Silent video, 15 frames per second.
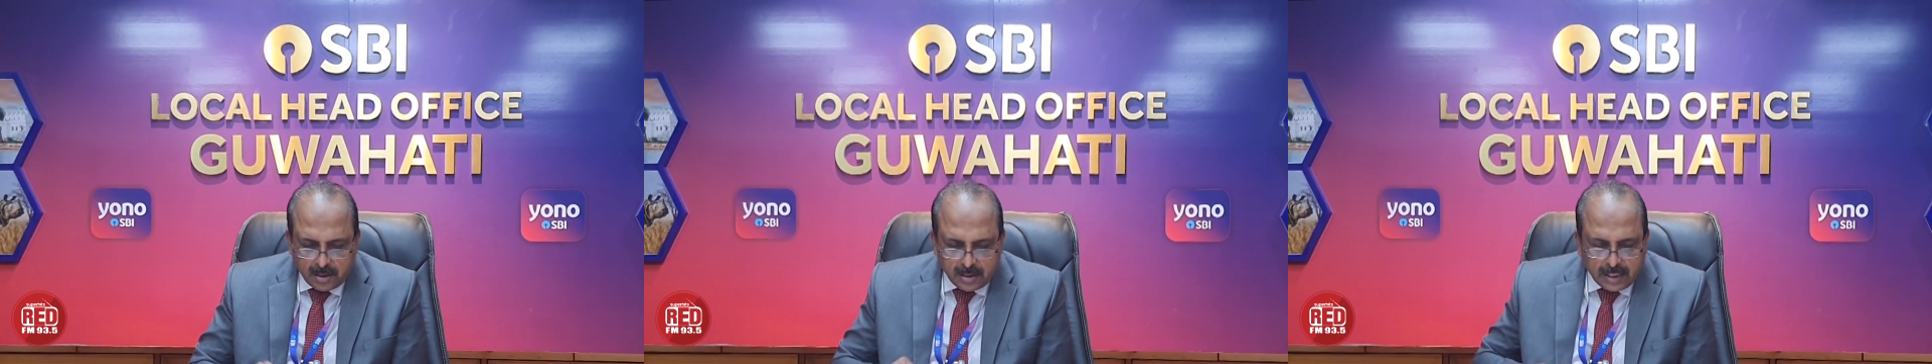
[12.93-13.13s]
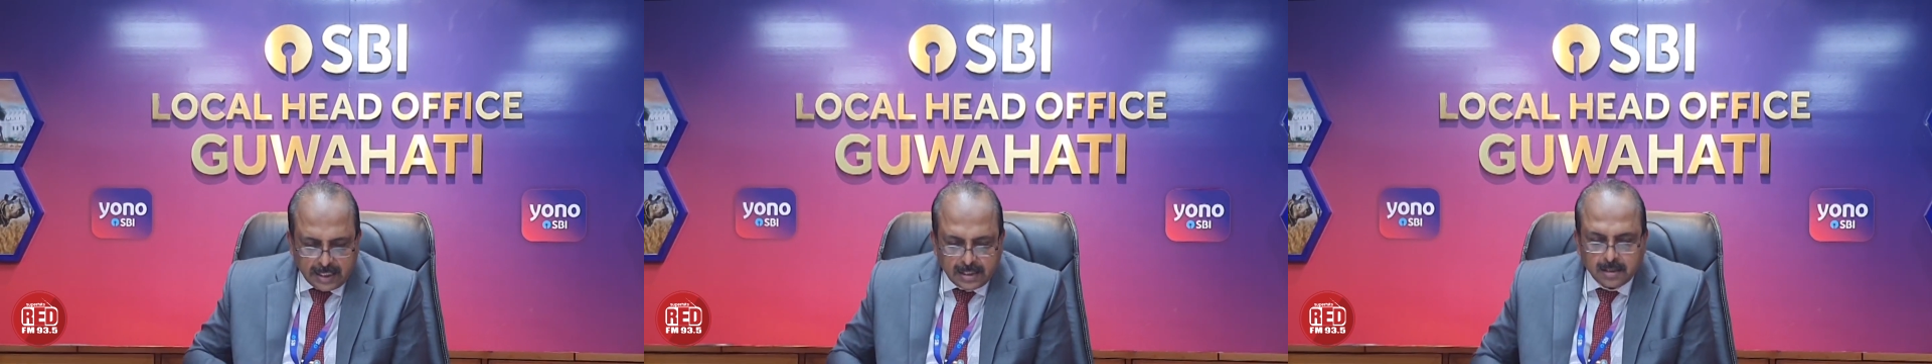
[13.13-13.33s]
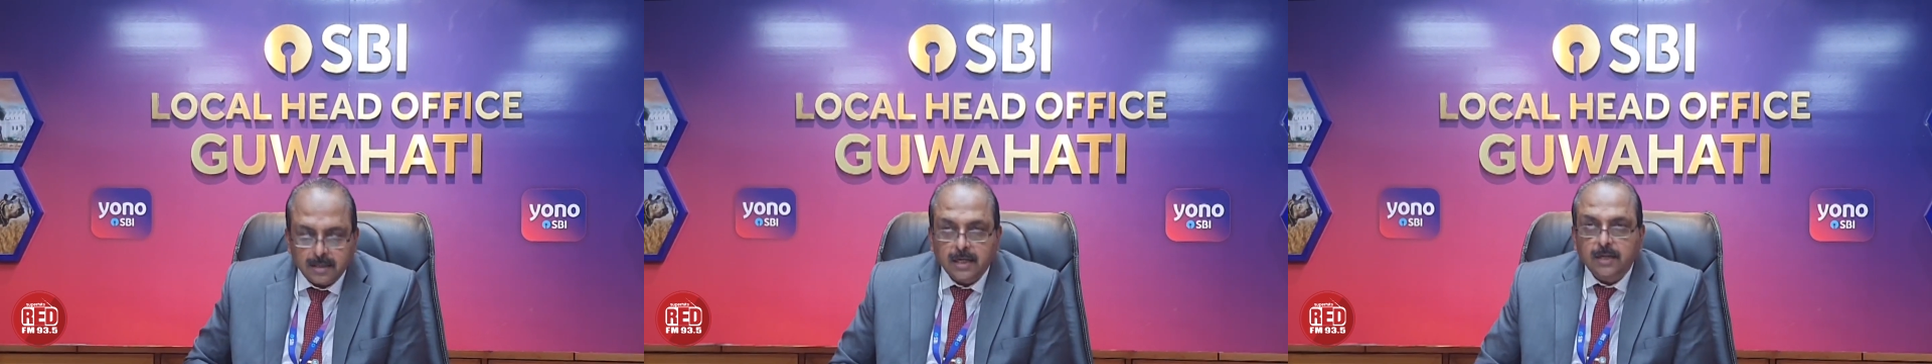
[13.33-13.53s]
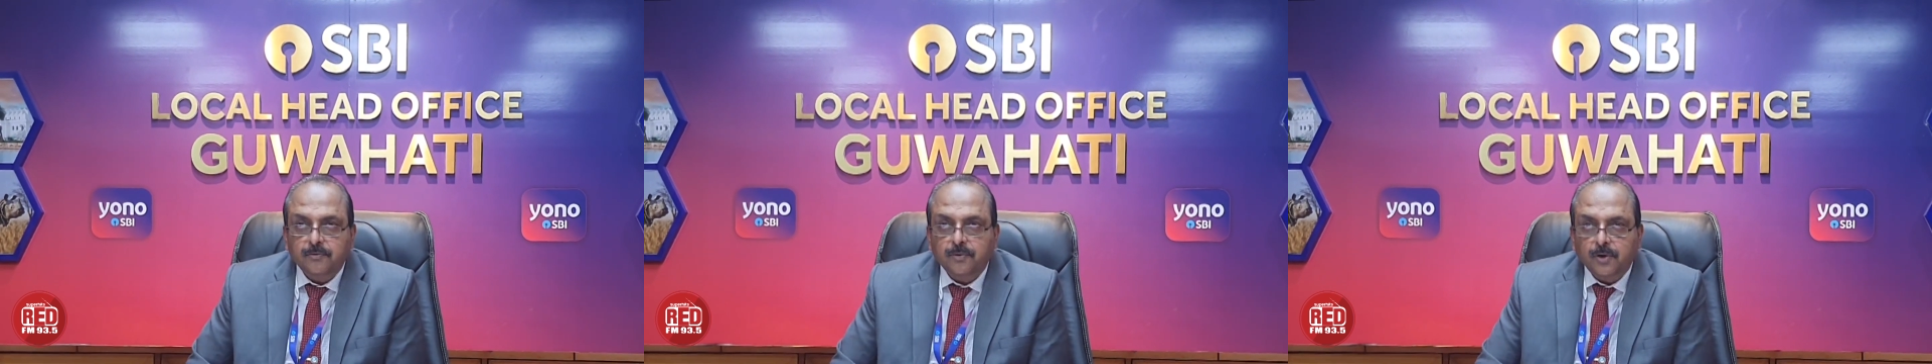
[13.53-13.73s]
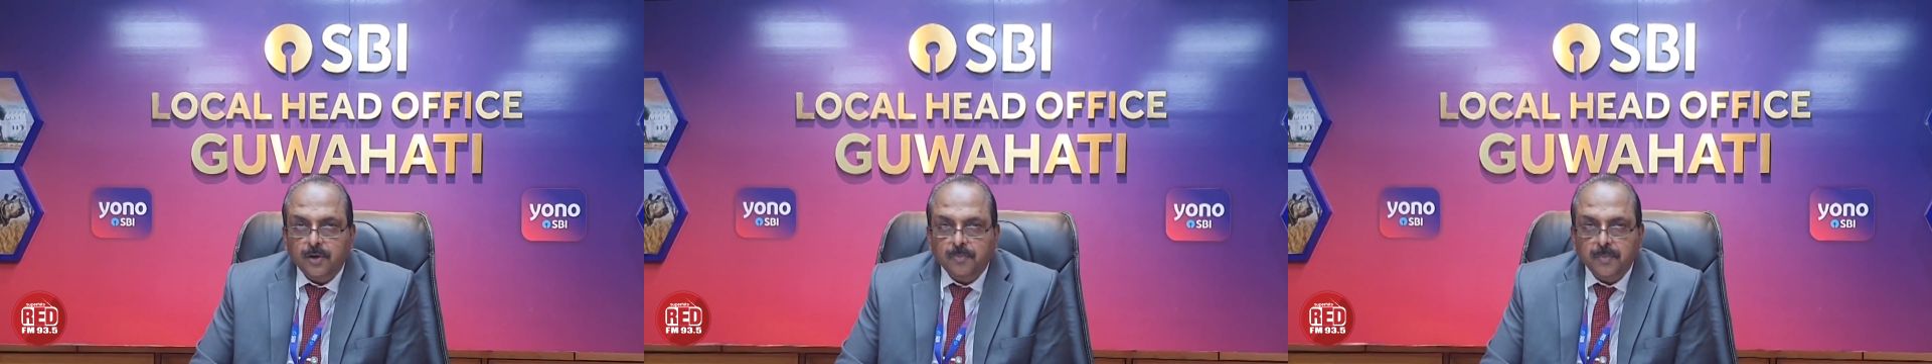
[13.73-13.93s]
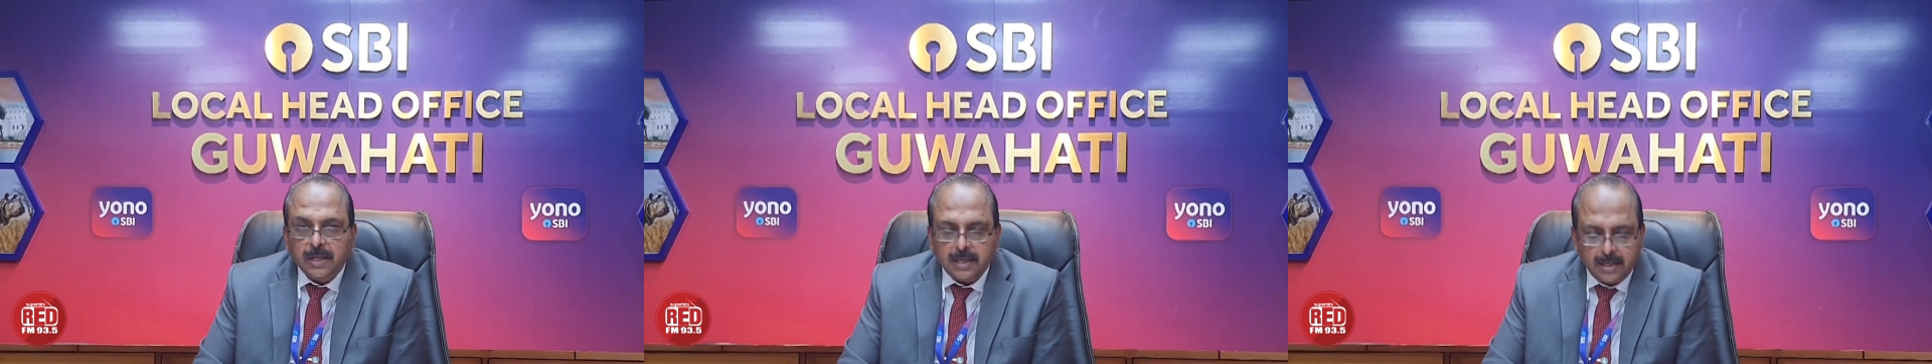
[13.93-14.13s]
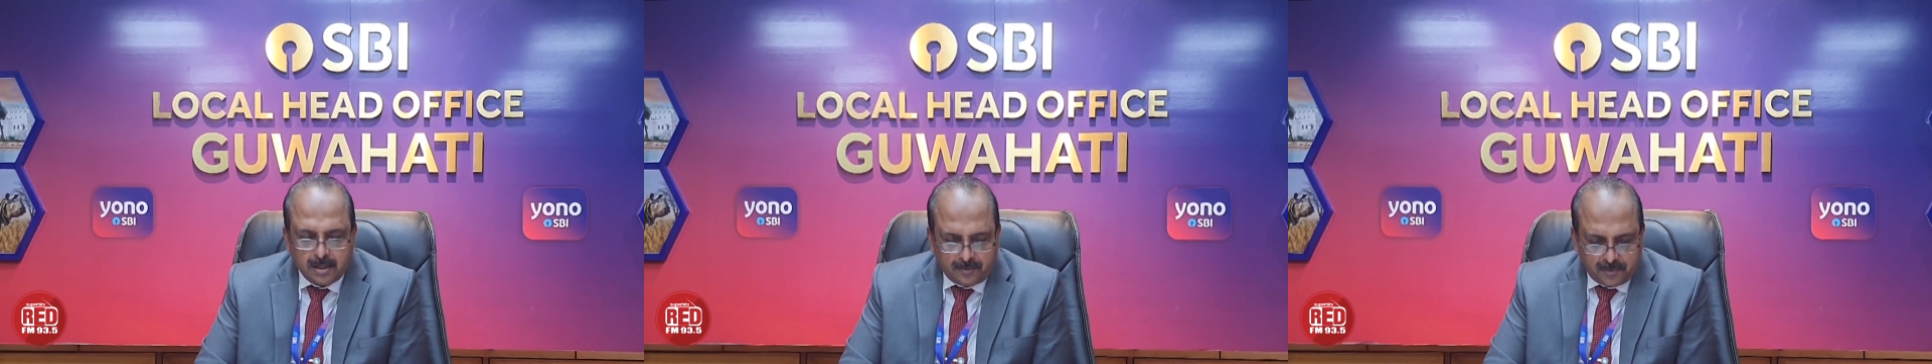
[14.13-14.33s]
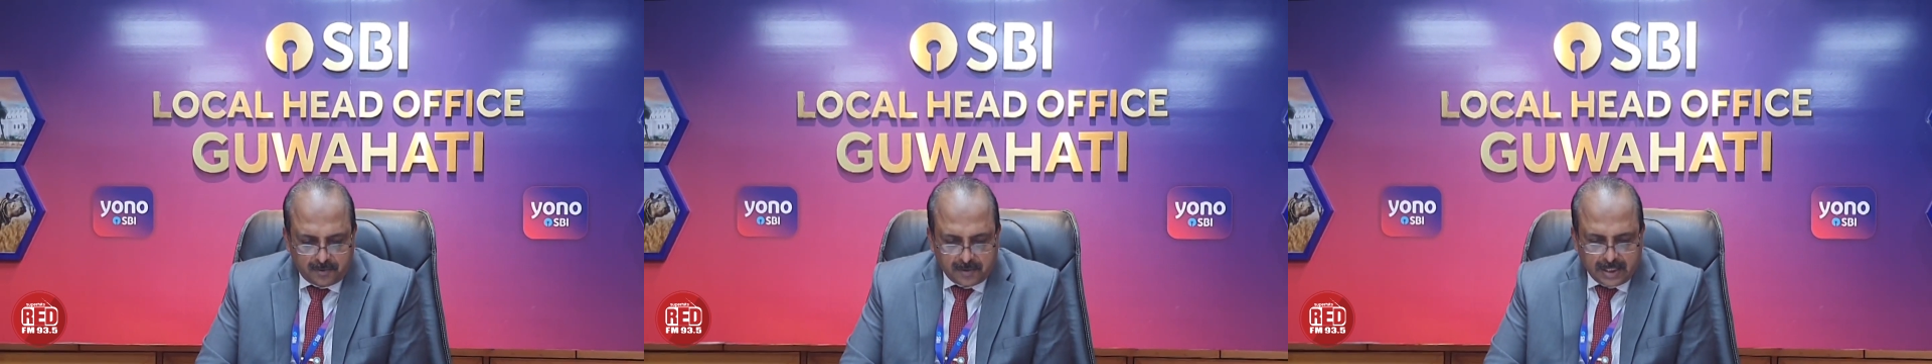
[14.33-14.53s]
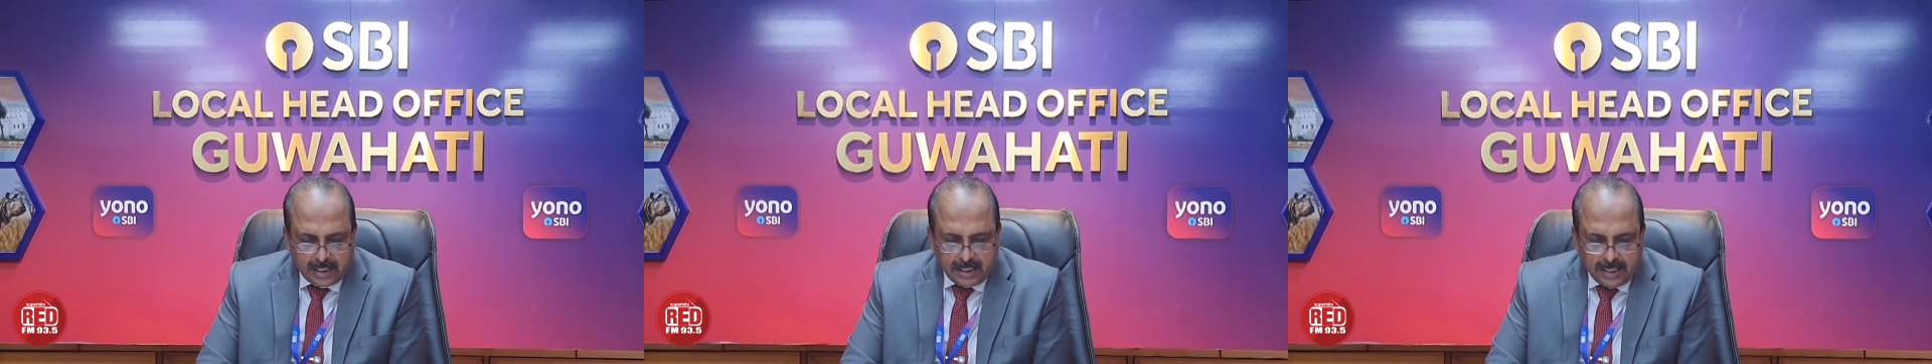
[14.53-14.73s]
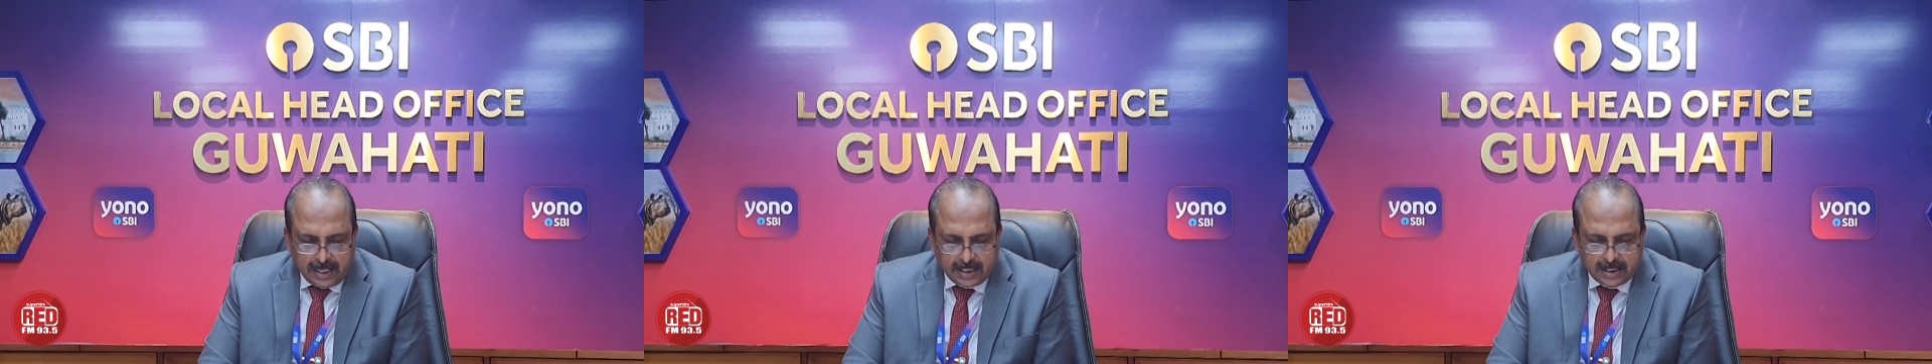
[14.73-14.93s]
the internet for many of our
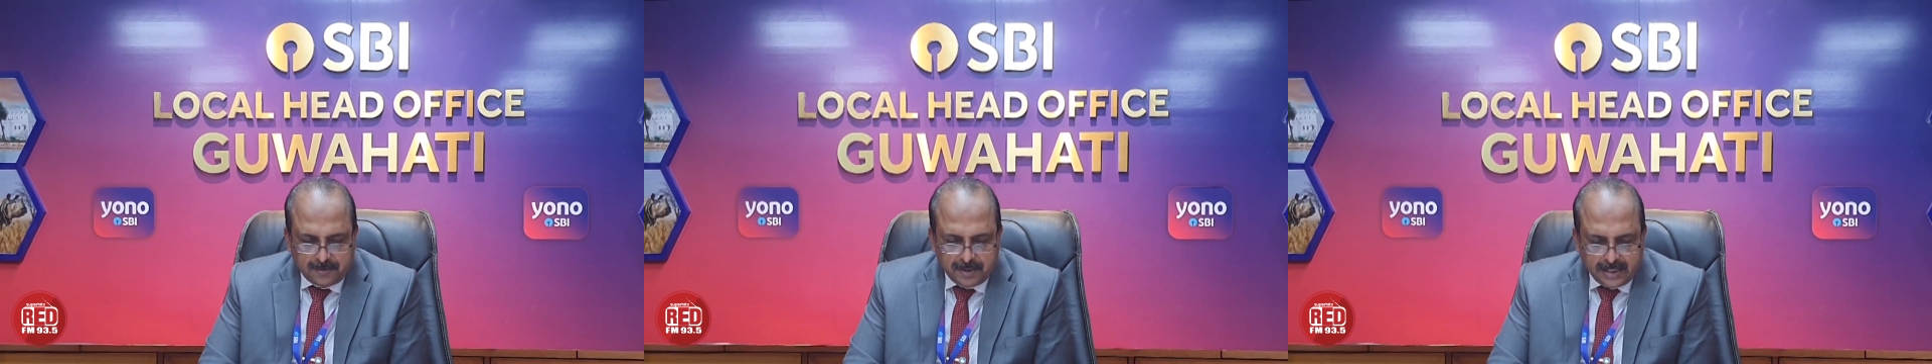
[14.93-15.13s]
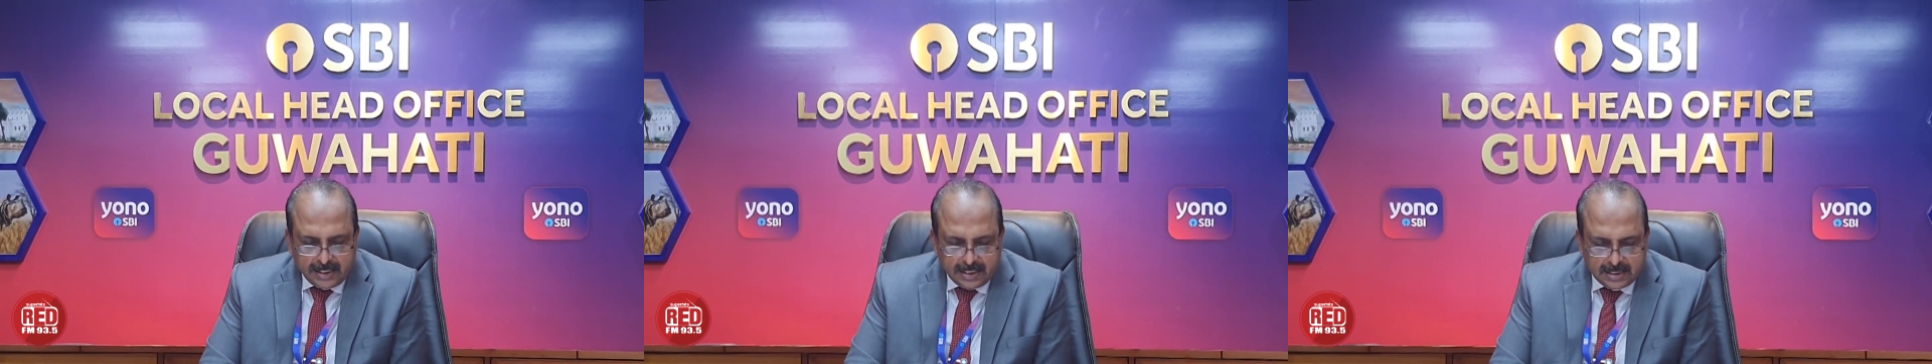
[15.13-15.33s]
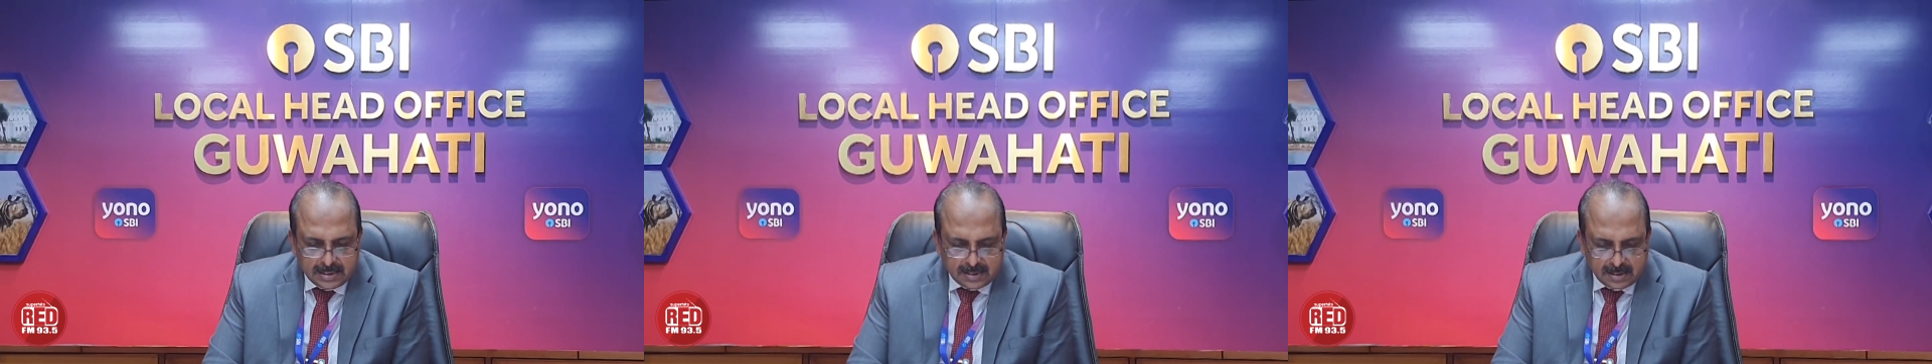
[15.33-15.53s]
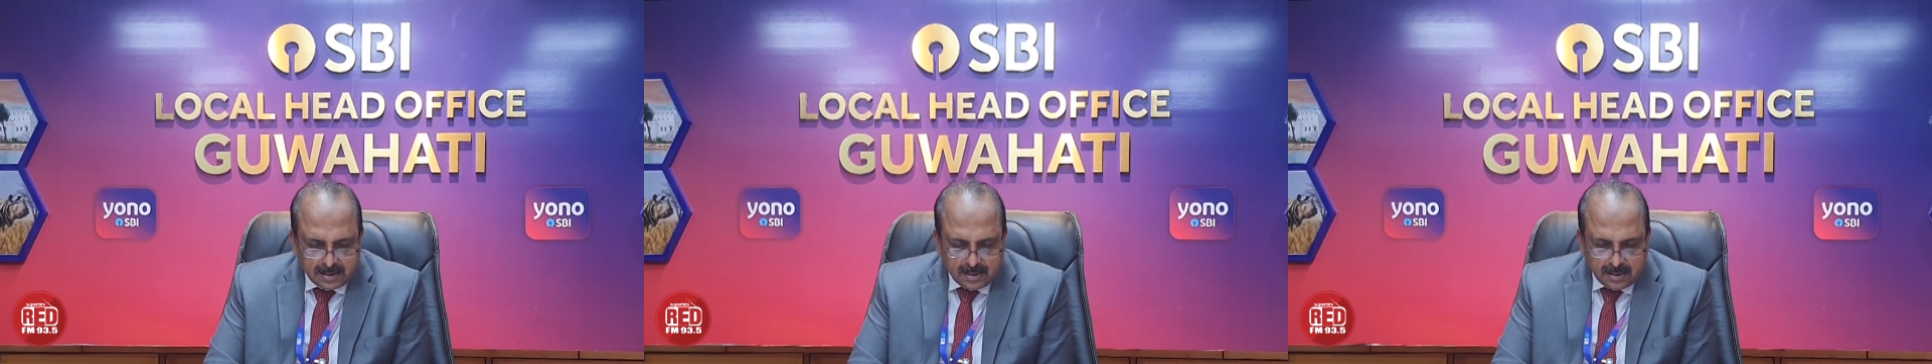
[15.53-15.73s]
daily activities.